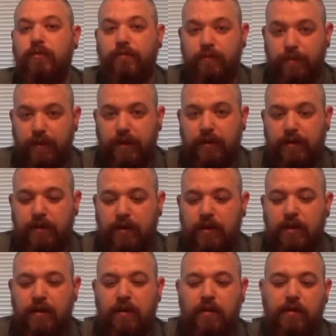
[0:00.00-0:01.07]
for me.
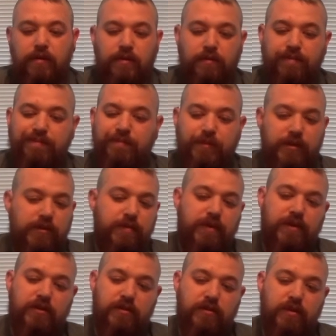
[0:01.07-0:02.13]
Just
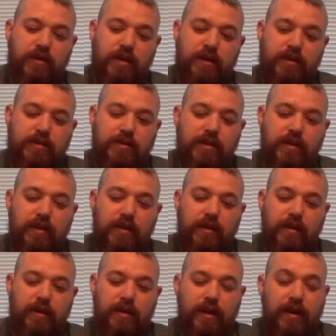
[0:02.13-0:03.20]
make sure, guys,
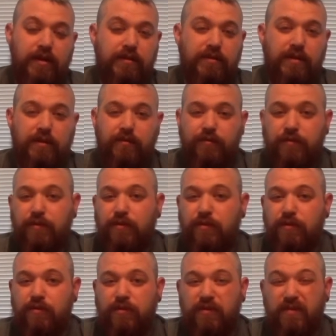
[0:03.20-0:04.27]
that it has as
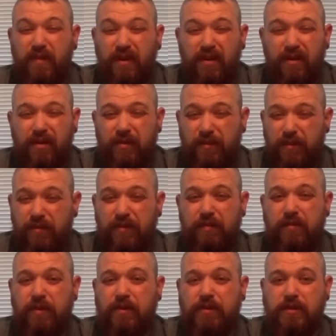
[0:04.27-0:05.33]
few small and
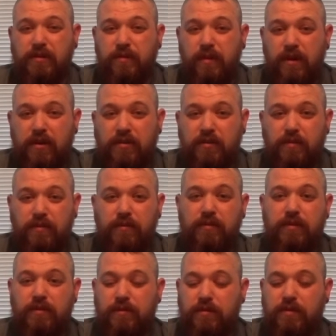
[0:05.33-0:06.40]
moving parts as possible,
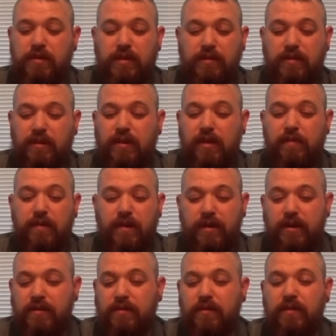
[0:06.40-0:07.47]
because things like that
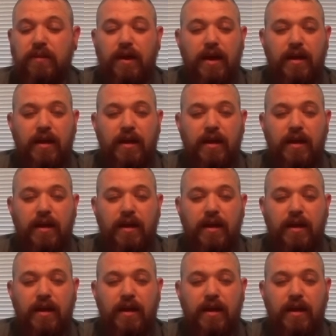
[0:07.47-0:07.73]
break easily.